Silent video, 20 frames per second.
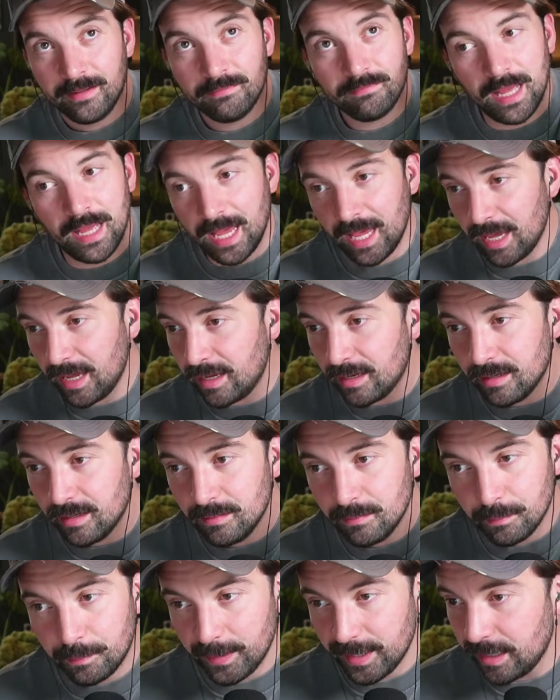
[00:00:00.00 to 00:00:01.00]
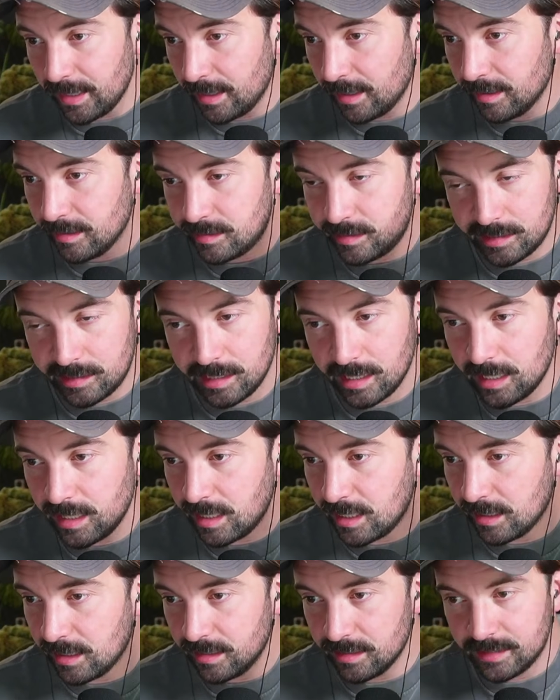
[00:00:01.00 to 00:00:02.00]
A, B,
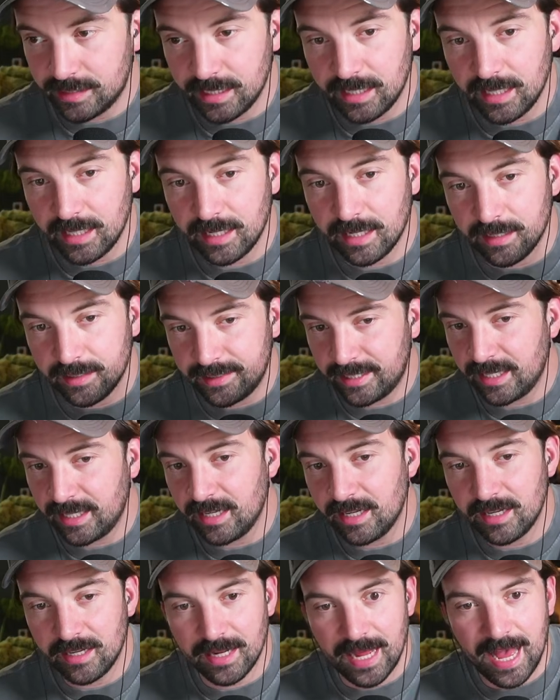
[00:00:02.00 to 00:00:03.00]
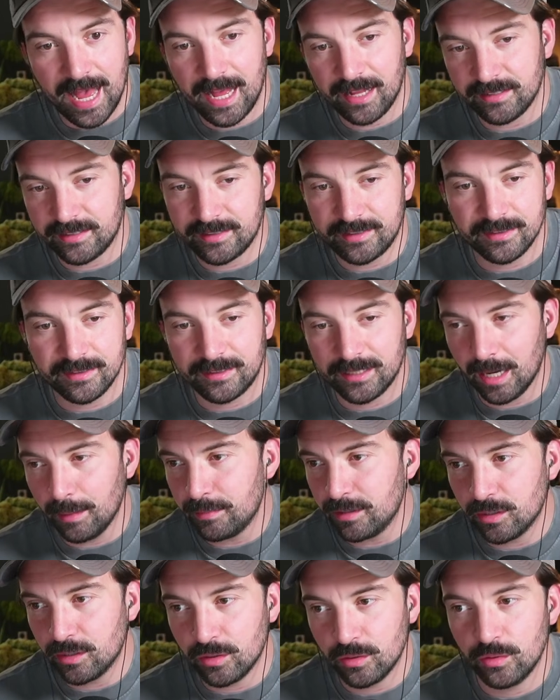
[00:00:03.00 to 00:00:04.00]
C, D, T, S,
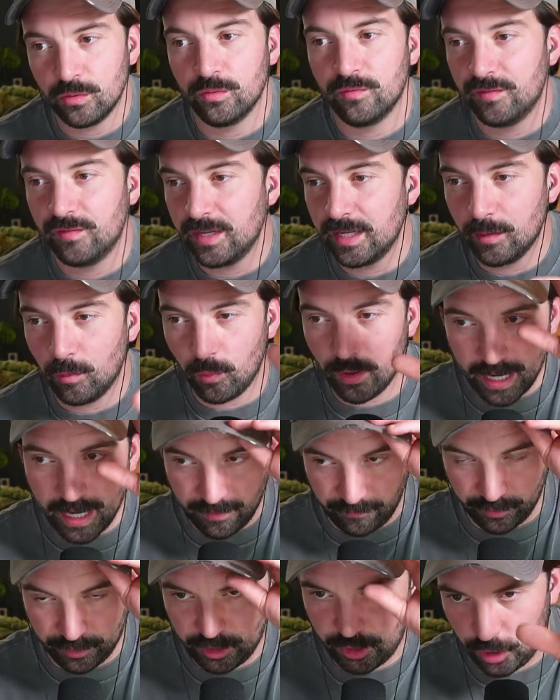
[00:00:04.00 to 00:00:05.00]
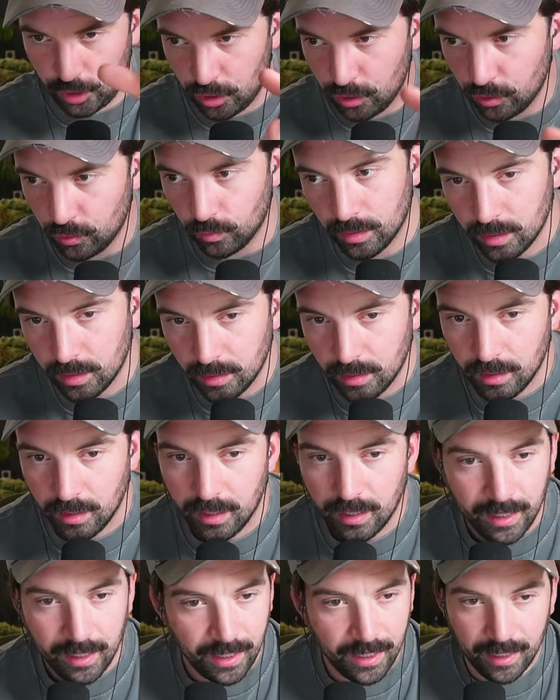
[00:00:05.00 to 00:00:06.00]
W, V, whatever, Q.
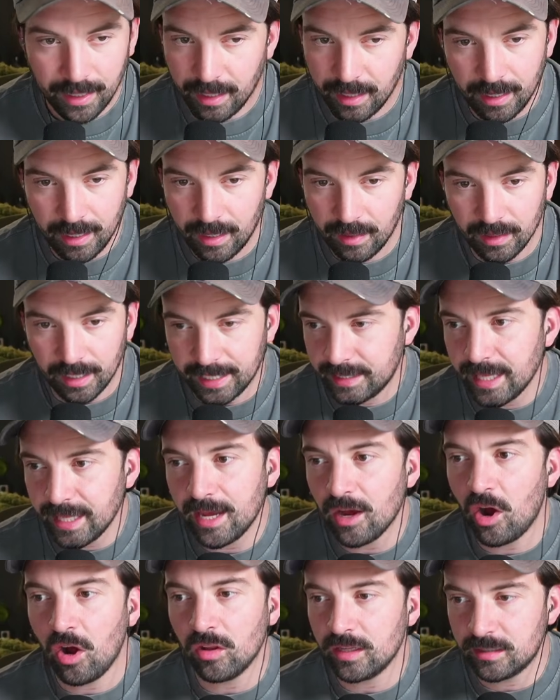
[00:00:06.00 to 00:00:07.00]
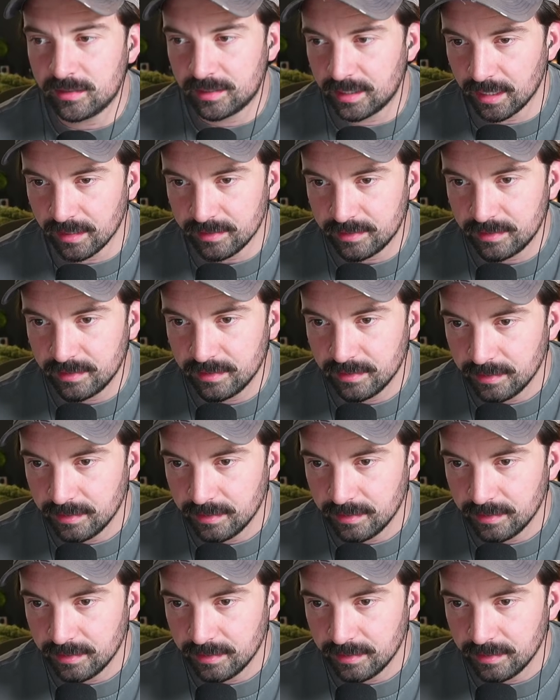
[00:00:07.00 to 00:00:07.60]
Like, they all exist.